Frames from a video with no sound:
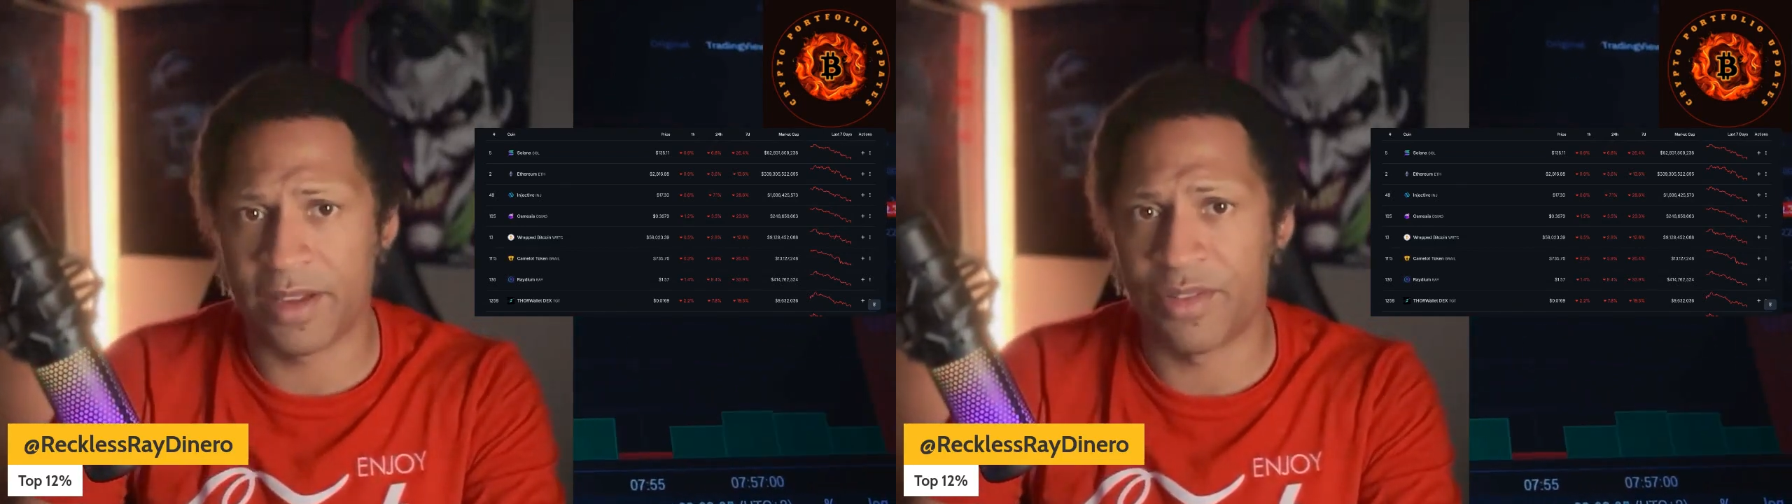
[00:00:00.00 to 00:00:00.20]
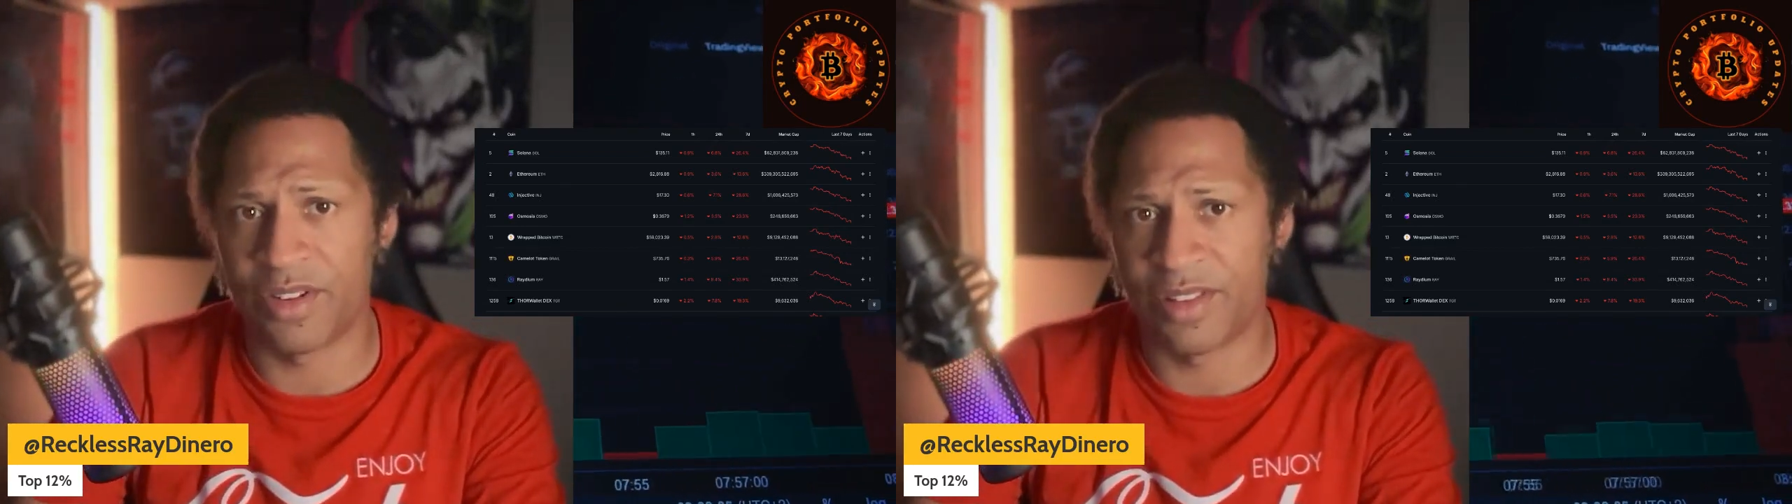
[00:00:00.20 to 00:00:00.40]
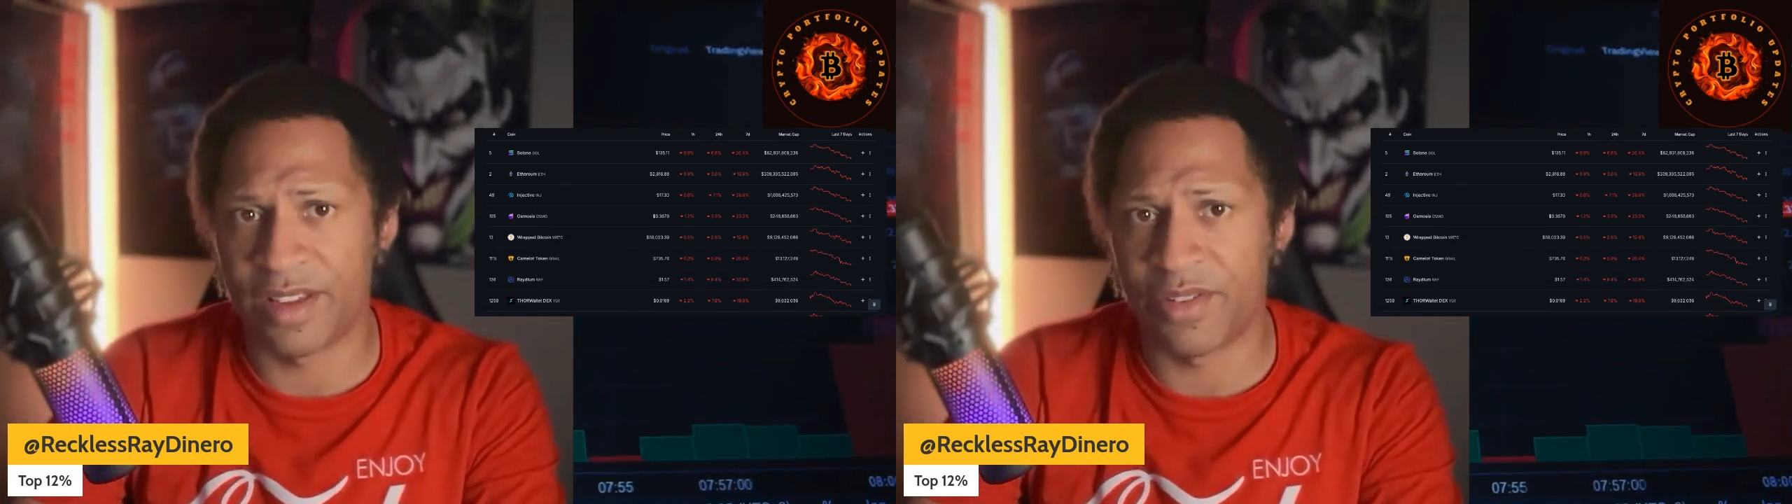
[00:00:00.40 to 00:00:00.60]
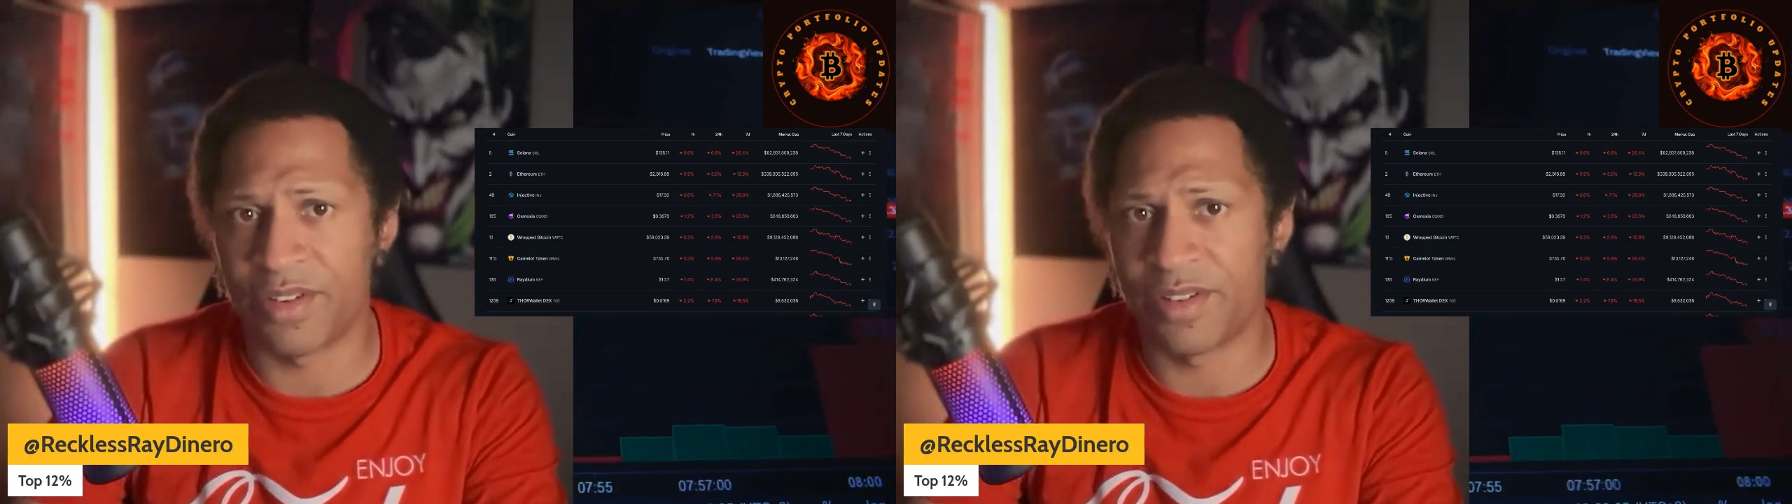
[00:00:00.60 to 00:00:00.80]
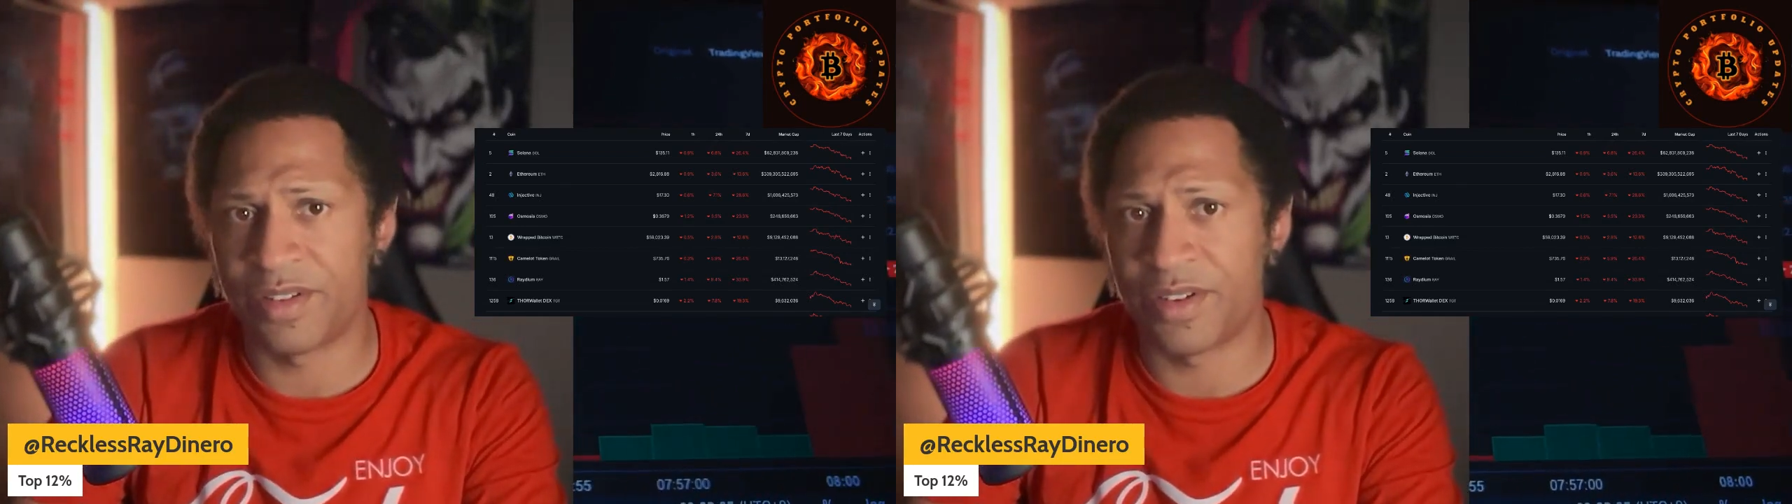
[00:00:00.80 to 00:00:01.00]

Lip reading: They were